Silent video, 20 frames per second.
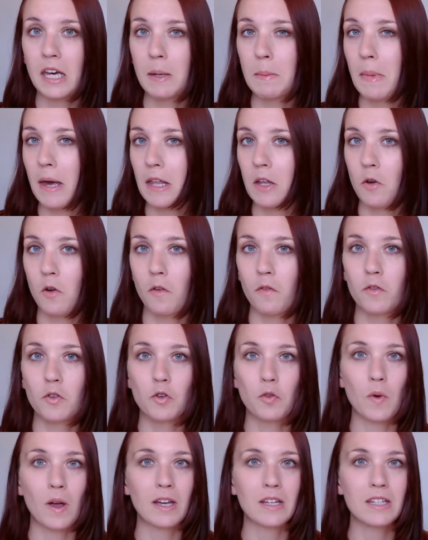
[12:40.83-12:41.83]
manner of
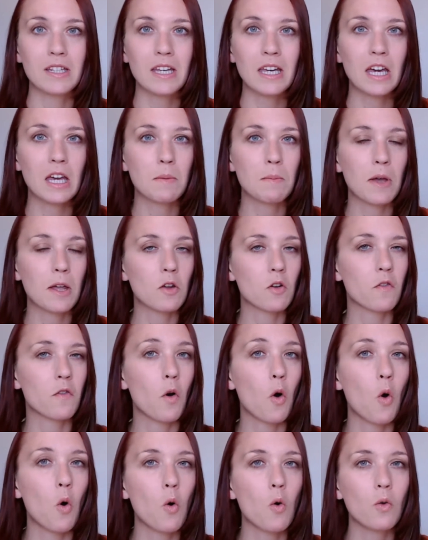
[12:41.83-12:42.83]
dressing, and manner of
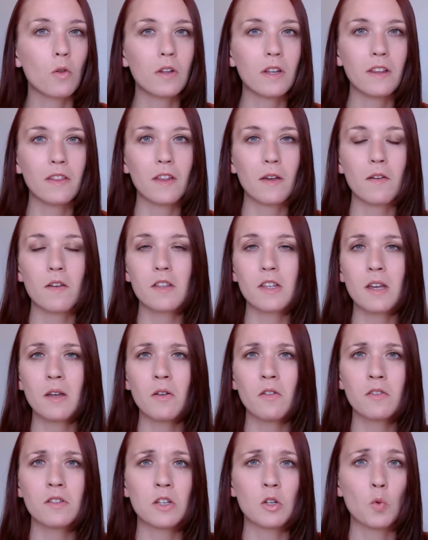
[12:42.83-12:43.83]
holding
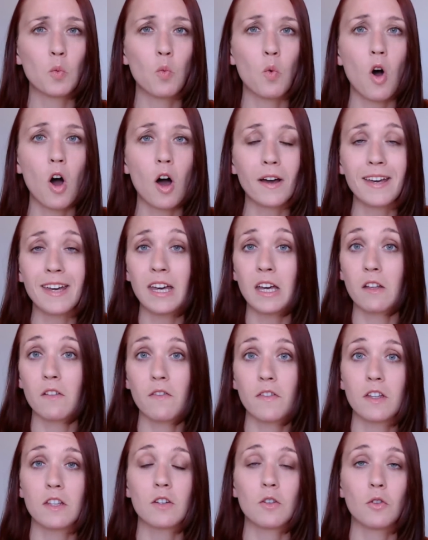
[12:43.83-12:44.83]
themselves and walking and
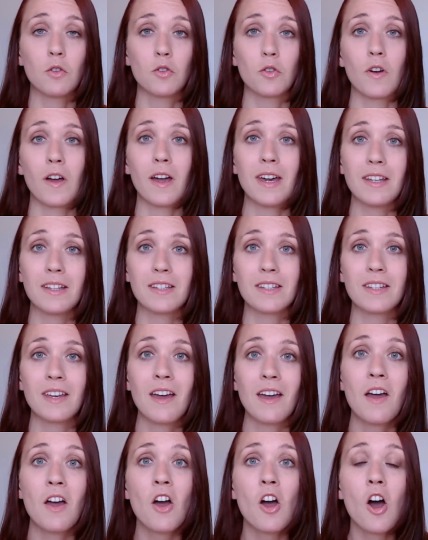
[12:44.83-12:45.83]
physical traits,
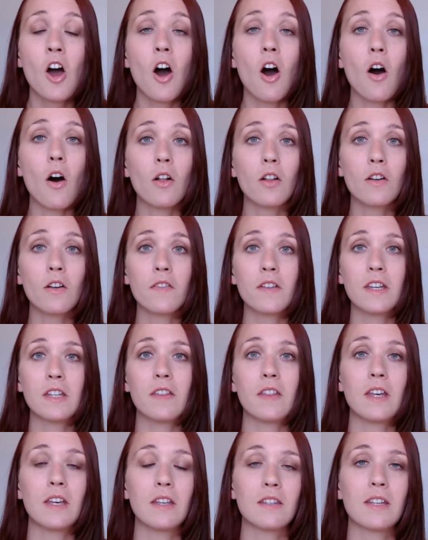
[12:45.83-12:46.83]
all of these
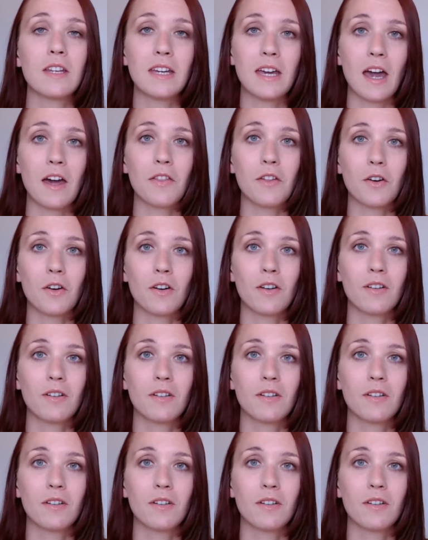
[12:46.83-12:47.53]
things together